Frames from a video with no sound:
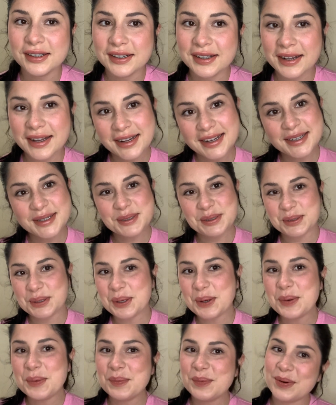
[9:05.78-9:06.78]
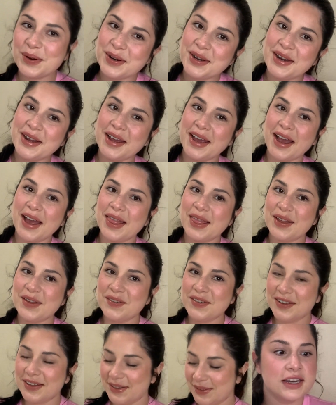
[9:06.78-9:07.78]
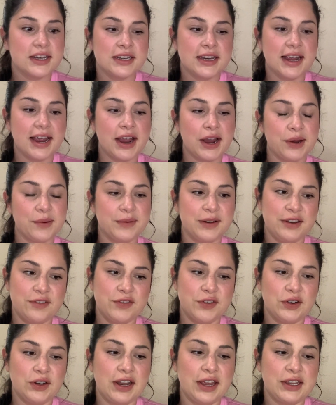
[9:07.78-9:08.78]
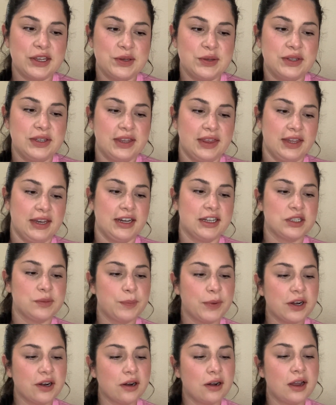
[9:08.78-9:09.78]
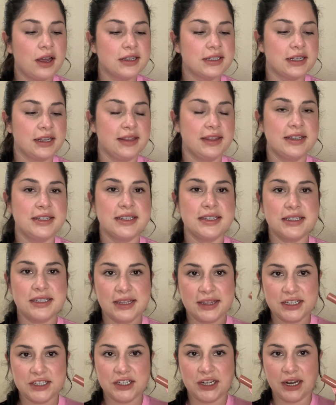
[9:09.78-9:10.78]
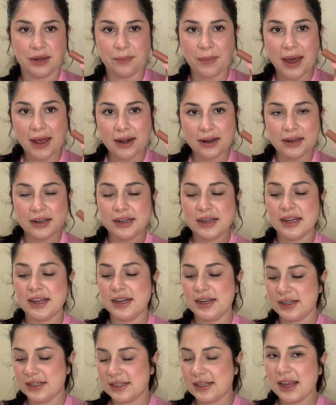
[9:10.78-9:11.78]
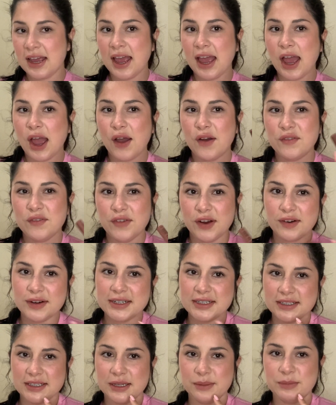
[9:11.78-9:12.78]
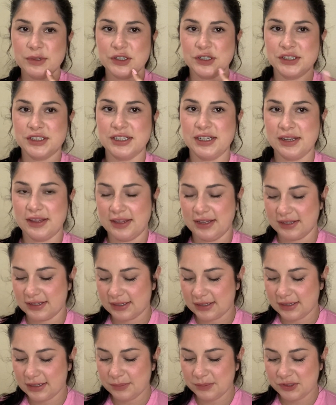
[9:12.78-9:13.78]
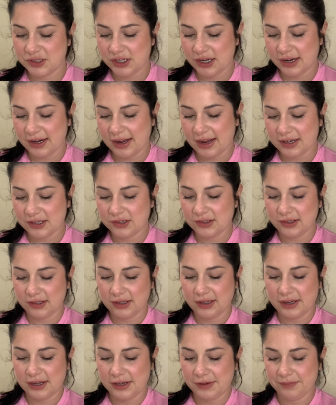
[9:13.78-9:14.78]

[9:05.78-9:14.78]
Like, it's so pretty. I love it. Today I really feel like using the NYX Butter Gloss, and this is in the shade Madeline. It is very similar to this lip shade actually.